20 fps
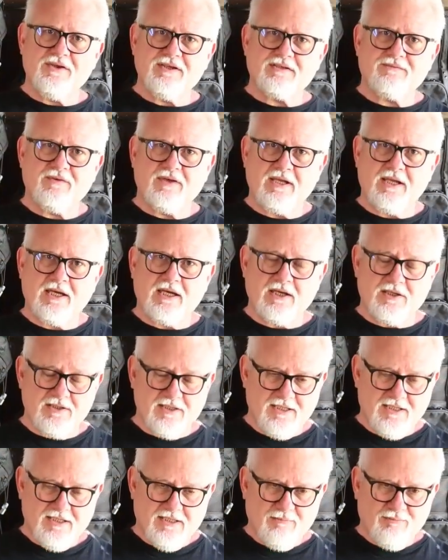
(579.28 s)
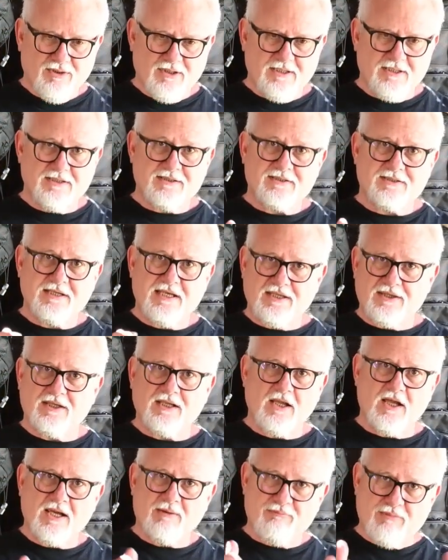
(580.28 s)
this video, please hit the
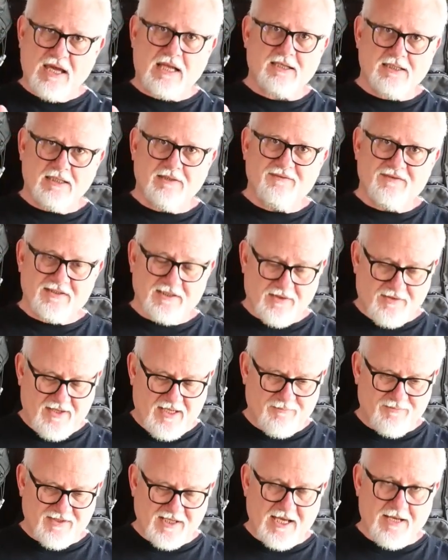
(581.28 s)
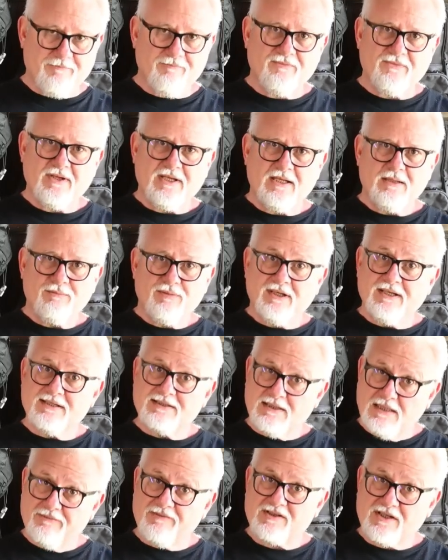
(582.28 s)
like button, give us a thumbs up. Please
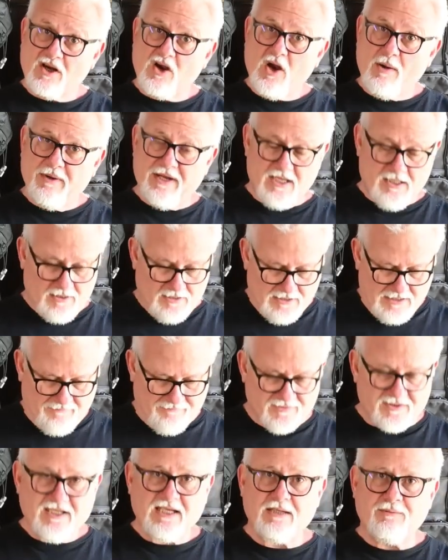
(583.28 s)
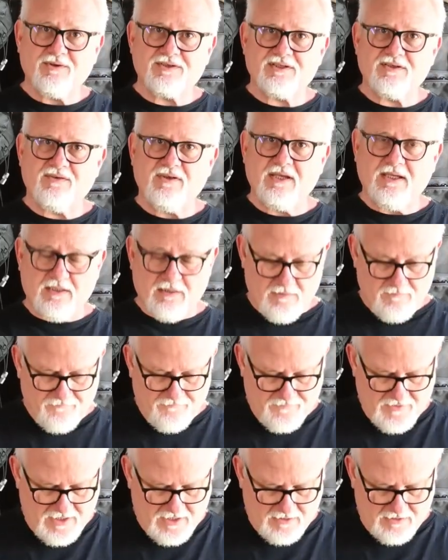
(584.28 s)
leave us a comment. I'd love to hear what you think
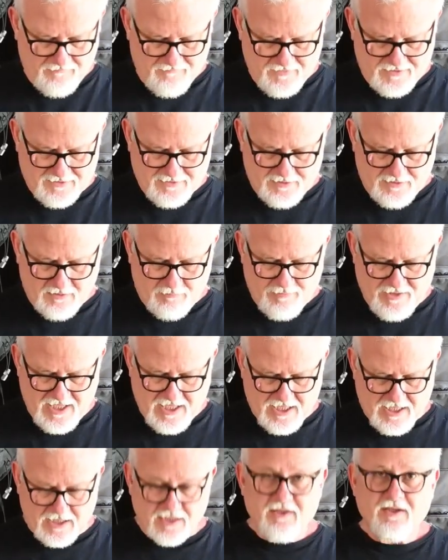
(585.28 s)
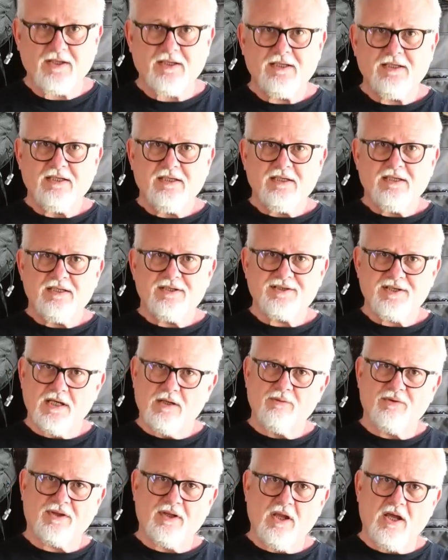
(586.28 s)
of this little bag. Share it
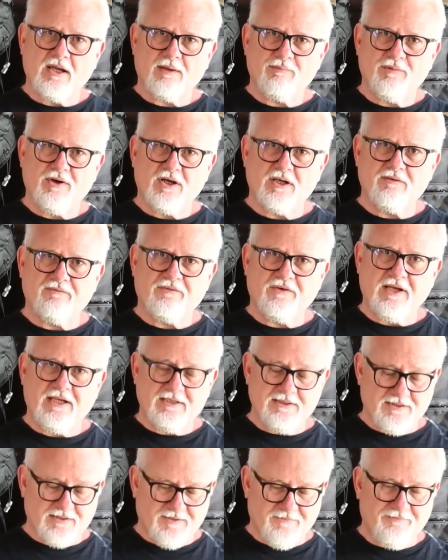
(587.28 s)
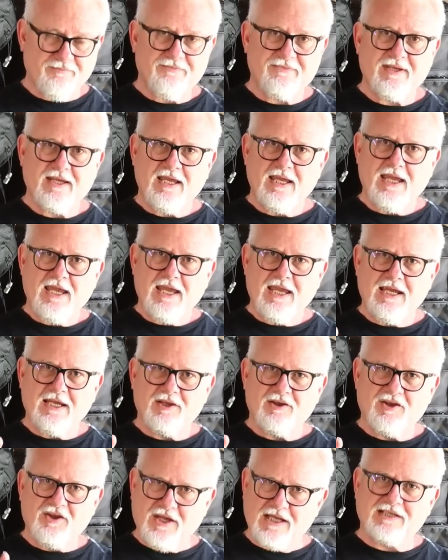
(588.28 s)
with like-minded friends, and
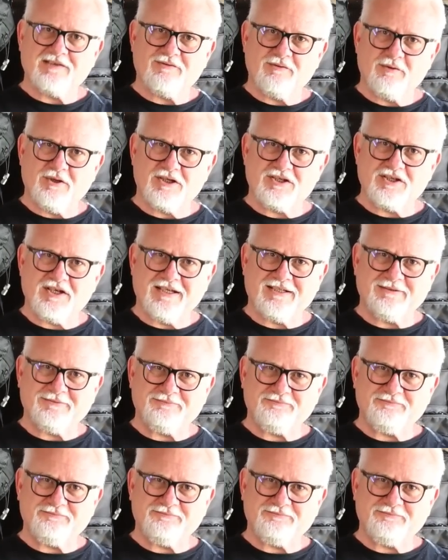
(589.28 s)
thanks for watching.